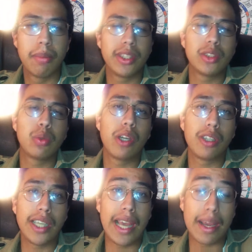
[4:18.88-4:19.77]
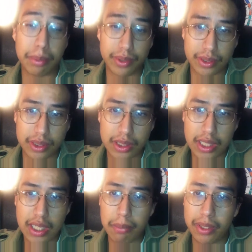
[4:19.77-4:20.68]
But this rarely happens
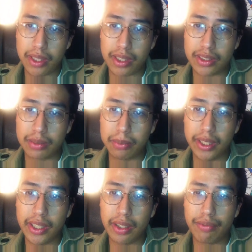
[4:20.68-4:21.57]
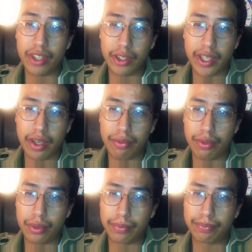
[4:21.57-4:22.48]
because being very
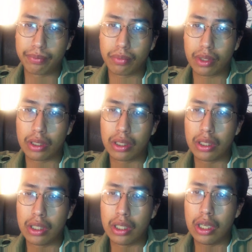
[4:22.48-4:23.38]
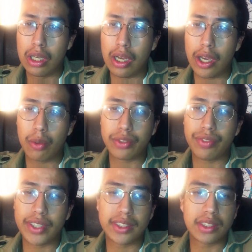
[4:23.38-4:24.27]
helpful, I always
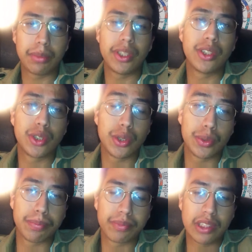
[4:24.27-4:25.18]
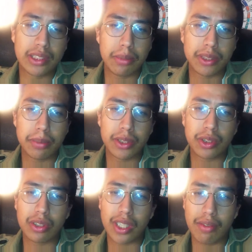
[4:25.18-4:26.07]
find something to do. The
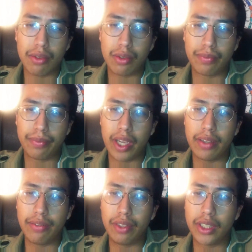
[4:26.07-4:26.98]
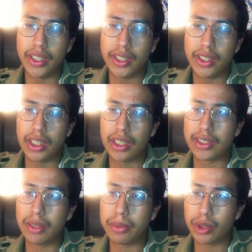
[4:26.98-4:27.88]
sentimental level, I flee
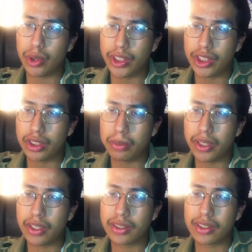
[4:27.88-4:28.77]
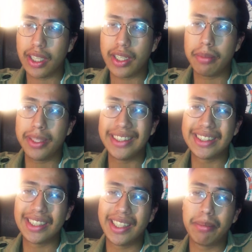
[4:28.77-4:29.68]
demonstrations because I am
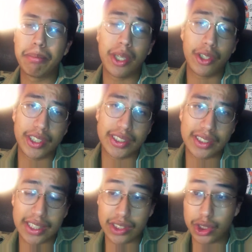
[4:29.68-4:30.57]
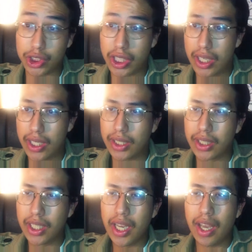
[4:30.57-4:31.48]
easily embarrassed as shy,
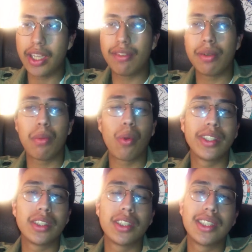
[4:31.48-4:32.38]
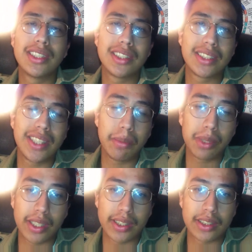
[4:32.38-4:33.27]
and even more easily
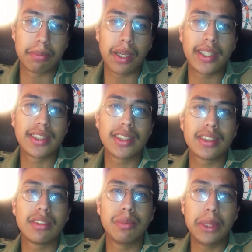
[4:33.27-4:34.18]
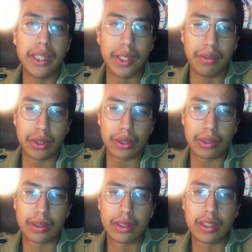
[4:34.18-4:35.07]
destabilized by excessive behavior.
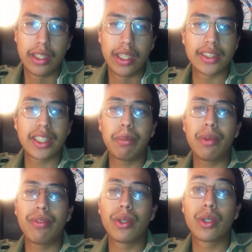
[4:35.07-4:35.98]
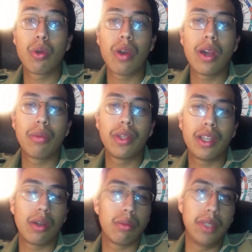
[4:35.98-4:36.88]
As I prefer to go out
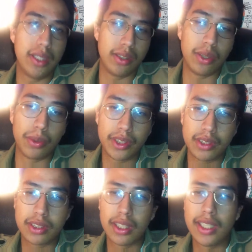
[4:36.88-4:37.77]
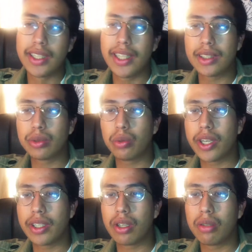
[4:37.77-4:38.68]
without being noticed, that's what
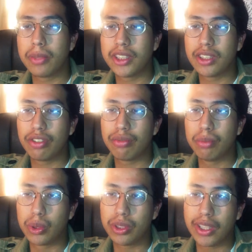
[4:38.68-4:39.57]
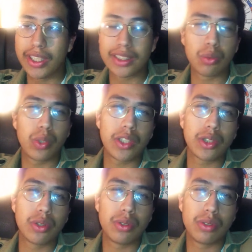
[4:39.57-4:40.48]
I call myself mostly as a
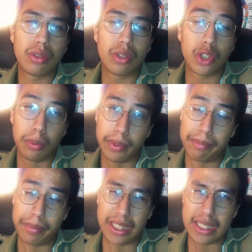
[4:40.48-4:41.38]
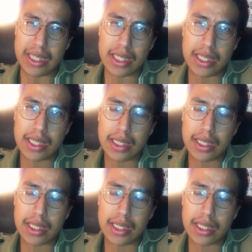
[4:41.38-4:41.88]
rational human being.